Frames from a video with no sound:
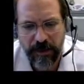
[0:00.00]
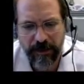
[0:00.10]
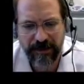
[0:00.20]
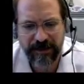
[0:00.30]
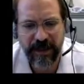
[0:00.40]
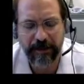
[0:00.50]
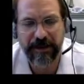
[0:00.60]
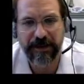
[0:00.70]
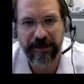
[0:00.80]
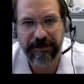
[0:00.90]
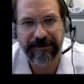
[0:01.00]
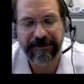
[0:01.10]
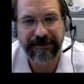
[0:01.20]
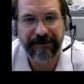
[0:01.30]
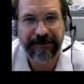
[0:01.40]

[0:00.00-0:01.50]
What do you think about temperature?